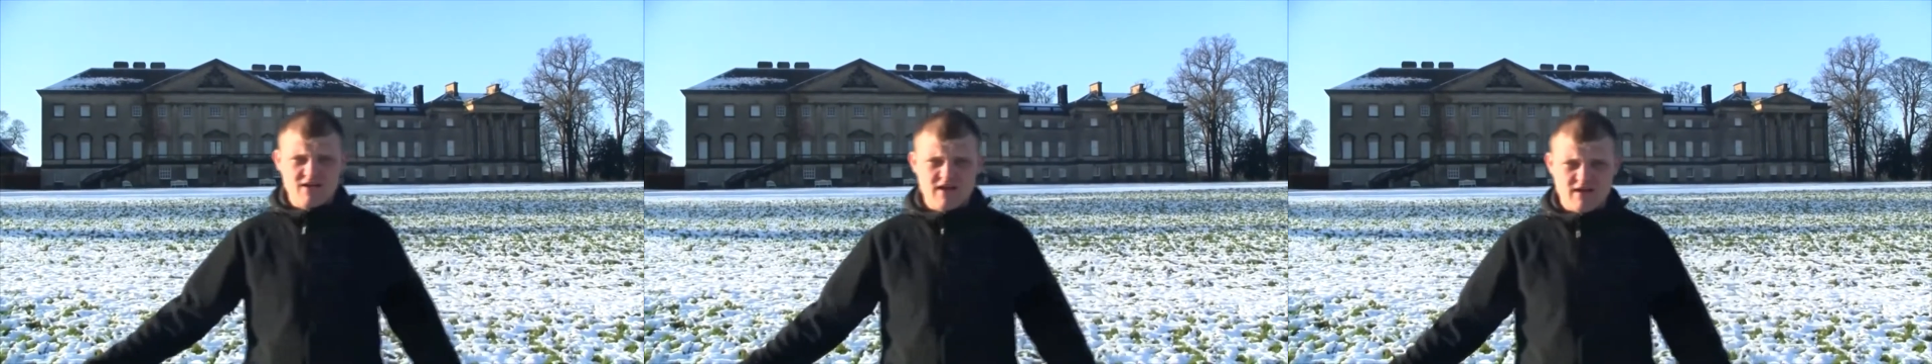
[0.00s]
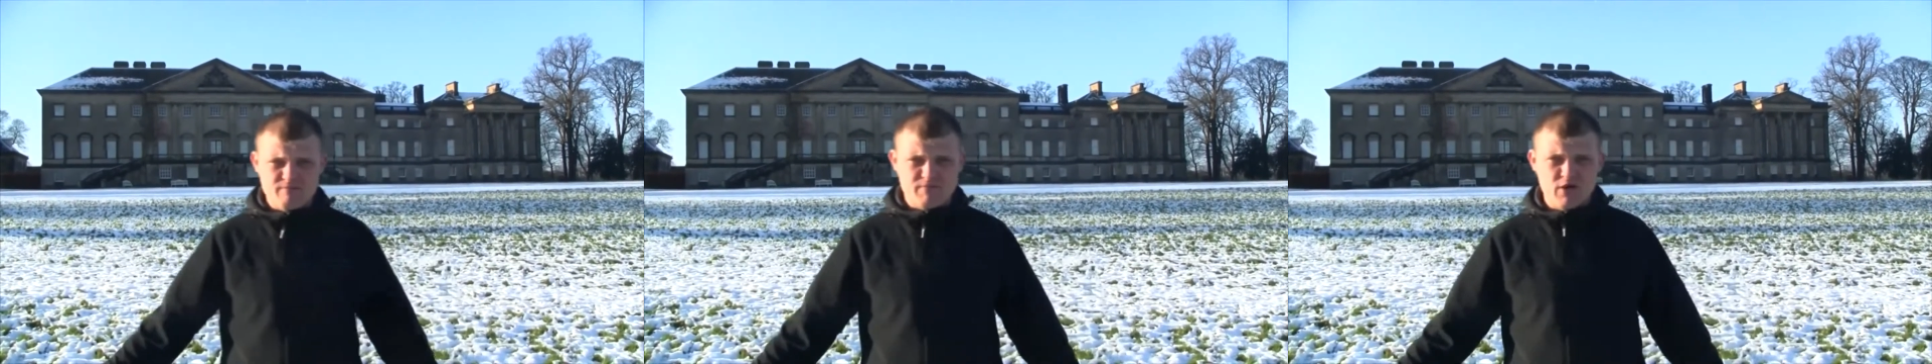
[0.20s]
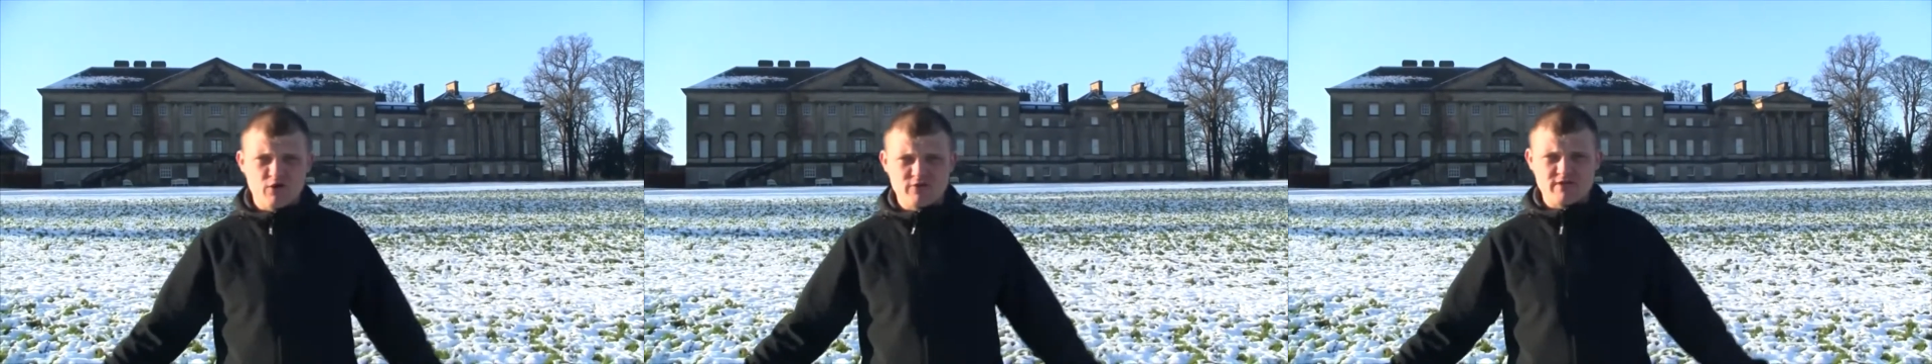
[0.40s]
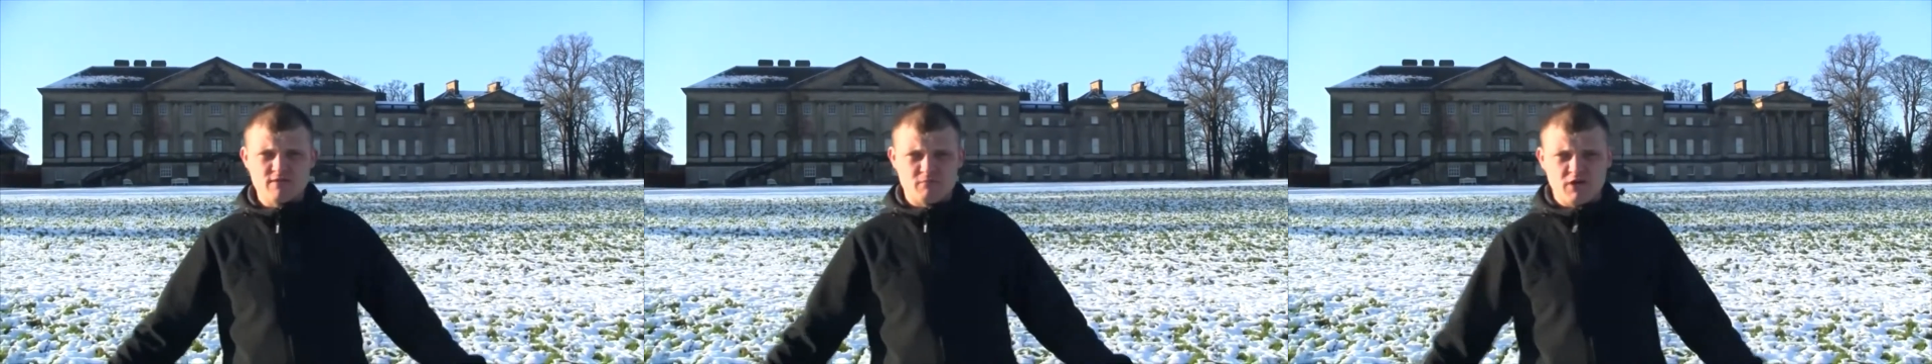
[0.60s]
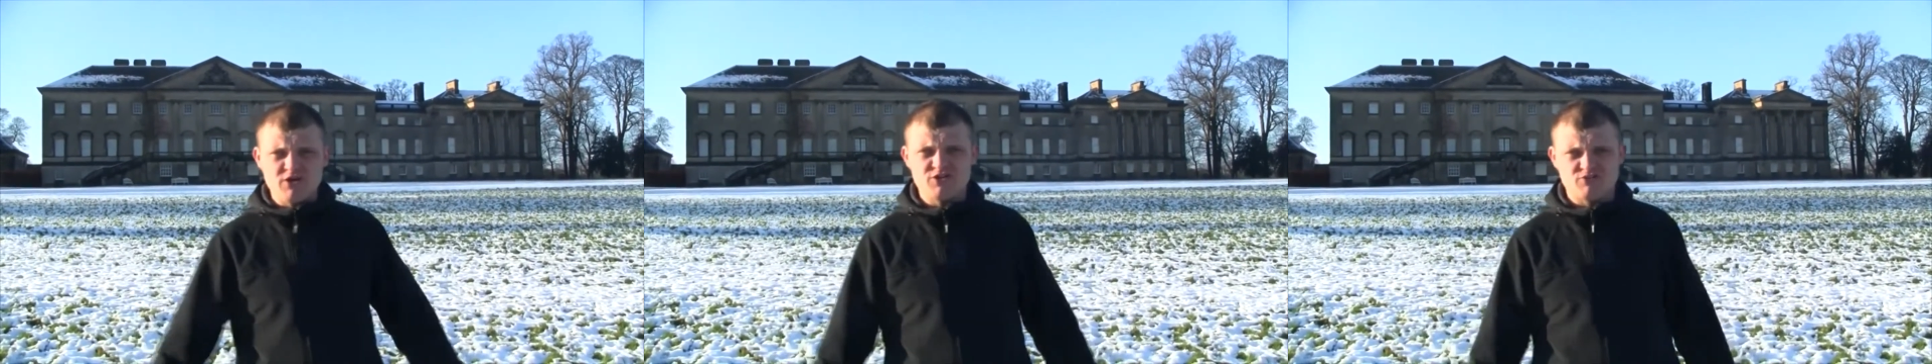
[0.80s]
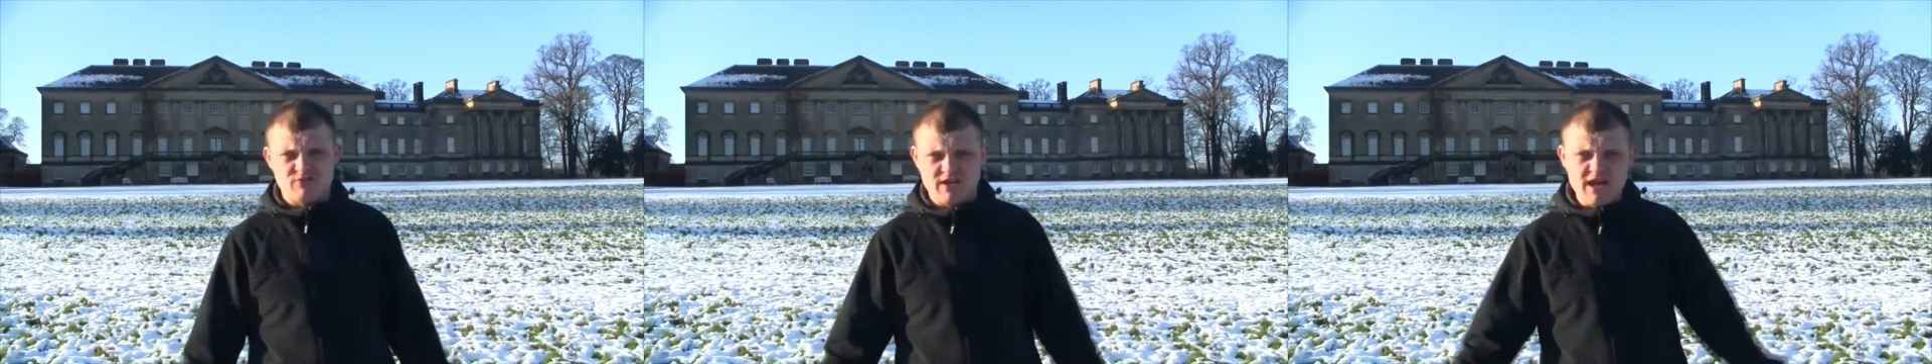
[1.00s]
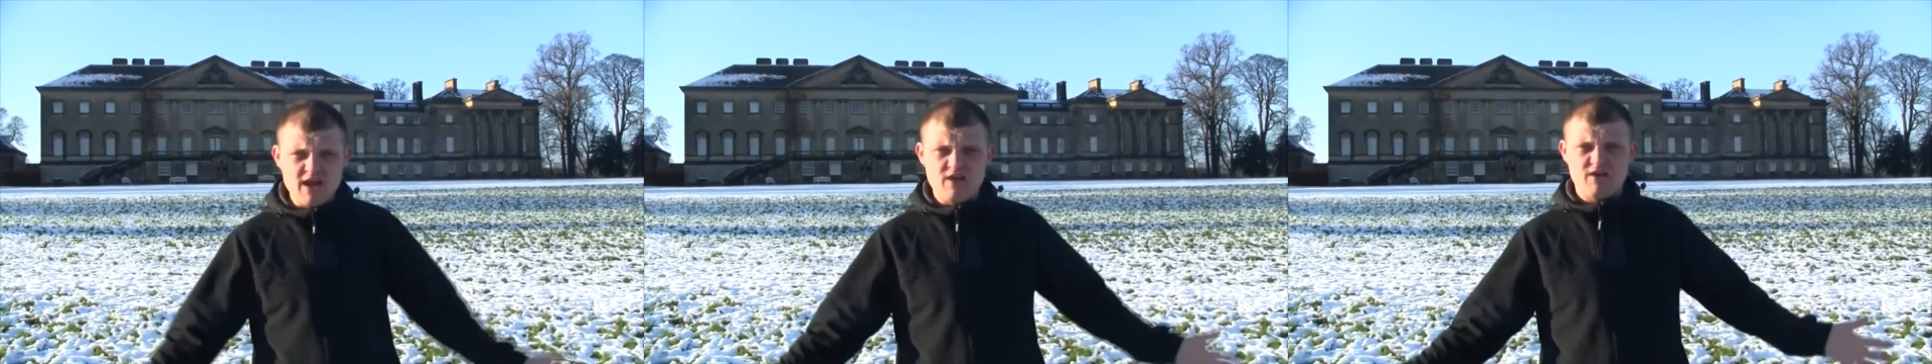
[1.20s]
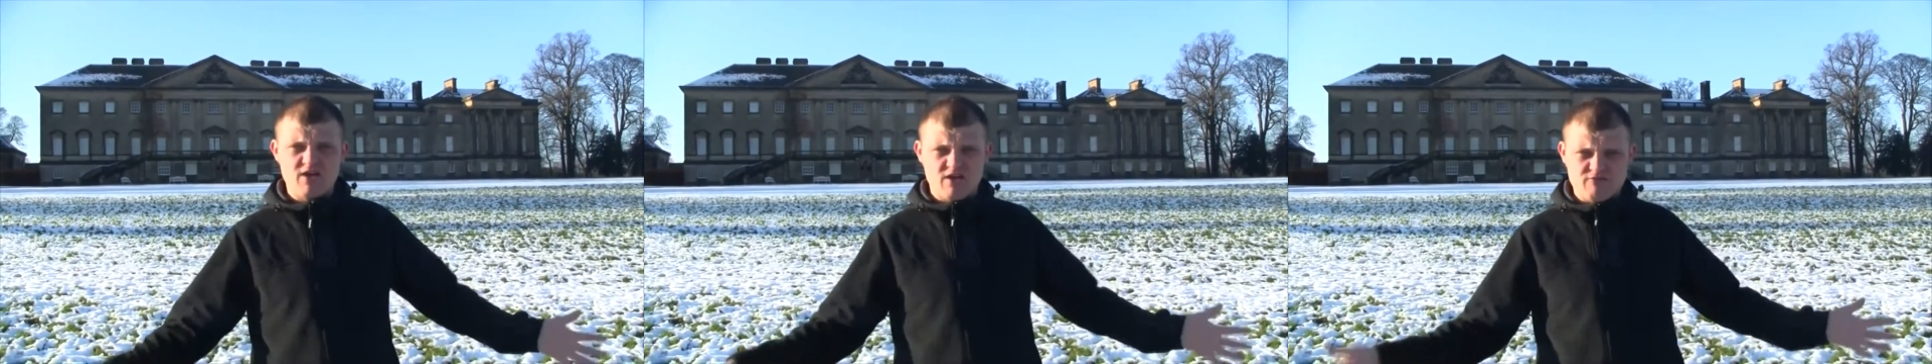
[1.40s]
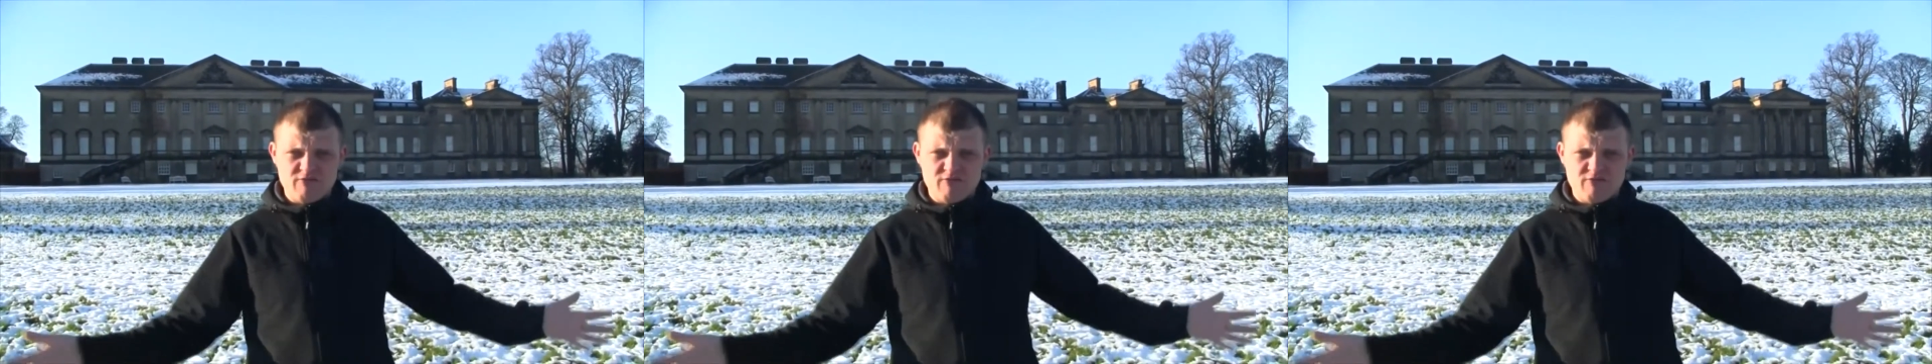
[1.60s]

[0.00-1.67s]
in building the monastery here,